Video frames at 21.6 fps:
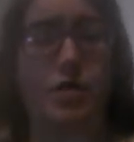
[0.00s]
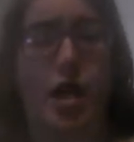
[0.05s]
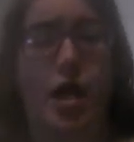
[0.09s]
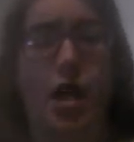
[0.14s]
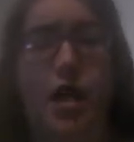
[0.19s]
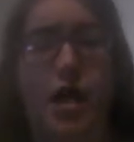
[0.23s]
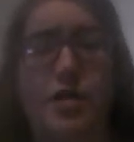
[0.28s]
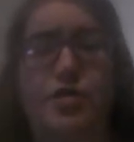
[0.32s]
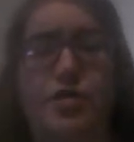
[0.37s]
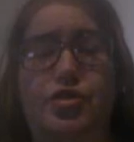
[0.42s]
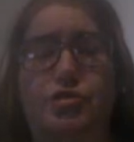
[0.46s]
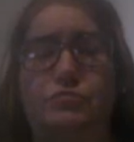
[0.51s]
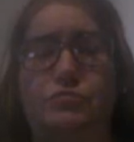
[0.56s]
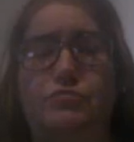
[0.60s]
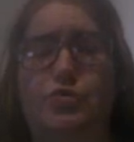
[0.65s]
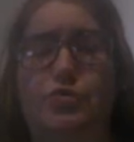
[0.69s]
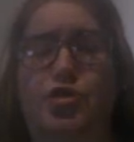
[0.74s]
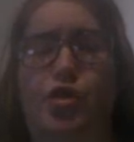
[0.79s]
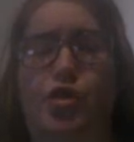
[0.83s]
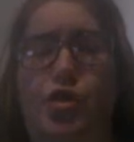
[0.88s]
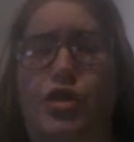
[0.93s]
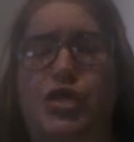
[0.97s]
uh,
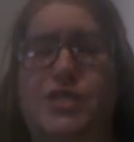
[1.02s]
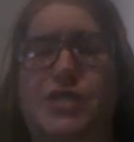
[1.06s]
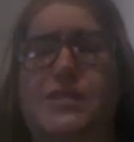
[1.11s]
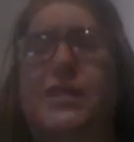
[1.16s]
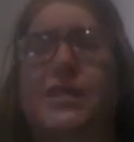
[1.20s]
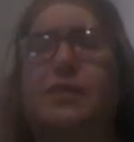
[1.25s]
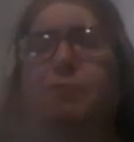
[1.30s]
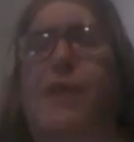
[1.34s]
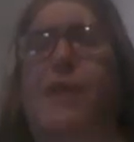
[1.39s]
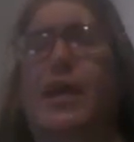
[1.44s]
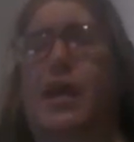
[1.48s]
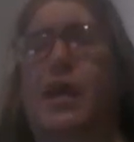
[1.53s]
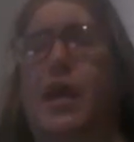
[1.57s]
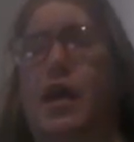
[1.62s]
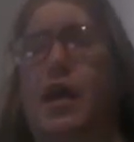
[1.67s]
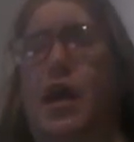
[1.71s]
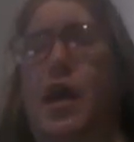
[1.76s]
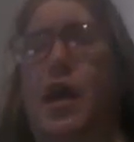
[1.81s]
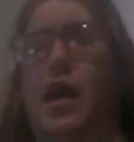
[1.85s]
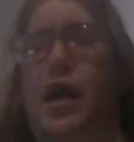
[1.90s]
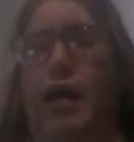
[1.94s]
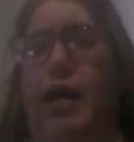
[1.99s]
George is gonna make a
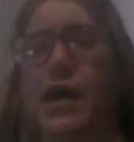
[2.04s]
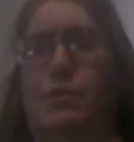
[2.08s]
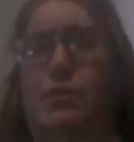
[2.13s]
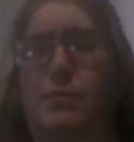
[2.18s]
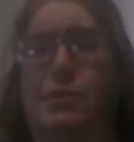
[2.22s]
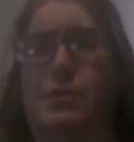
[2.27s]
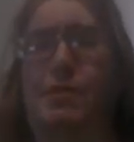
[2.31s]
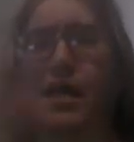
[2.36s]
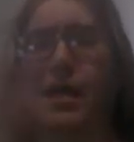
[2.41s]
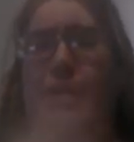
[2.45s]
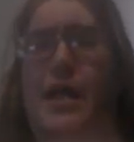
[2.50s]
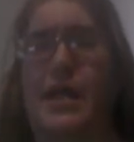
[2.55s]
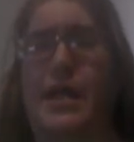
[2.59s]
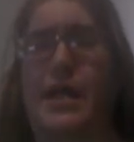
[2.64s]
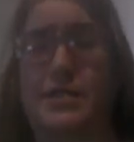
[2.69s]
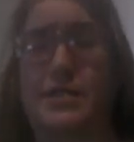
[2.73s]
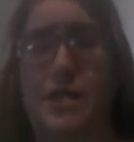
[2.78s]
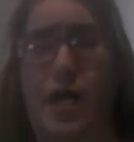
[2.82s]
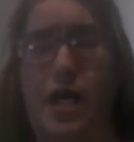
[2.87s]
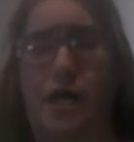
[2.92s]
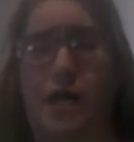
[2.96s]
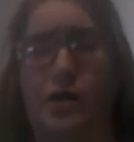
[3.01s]
uh, help me make a
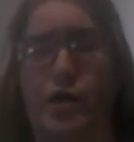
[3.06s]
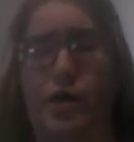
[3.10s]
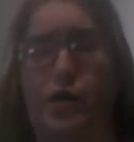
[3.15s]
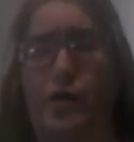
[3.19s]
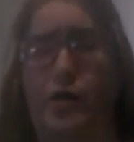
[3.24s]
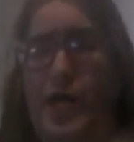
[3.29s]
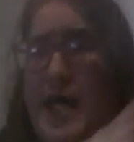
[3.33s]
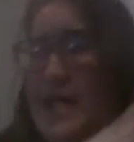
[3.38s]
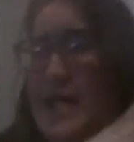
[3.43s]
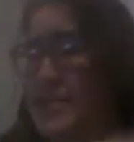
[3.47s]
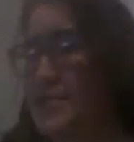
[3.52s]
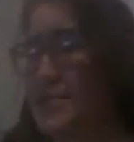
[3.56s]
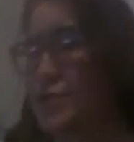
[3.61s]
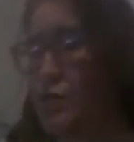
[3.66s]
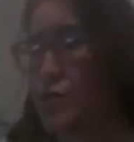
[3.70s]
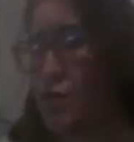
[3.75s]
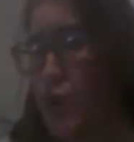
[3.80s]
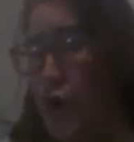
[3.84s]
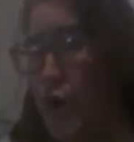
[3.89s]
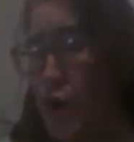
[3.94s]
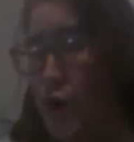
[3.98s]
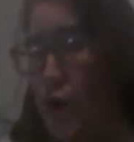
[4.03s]
taco
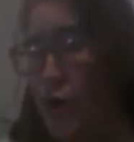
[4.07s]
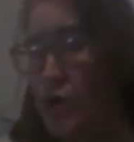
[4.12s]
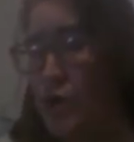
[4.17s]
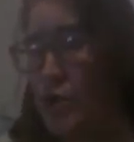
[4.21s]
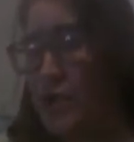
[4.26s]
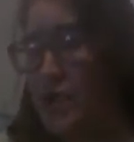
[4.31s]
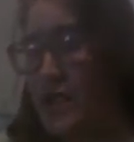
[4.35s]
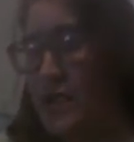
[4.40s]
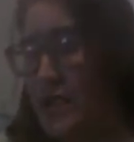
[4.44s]
casserole,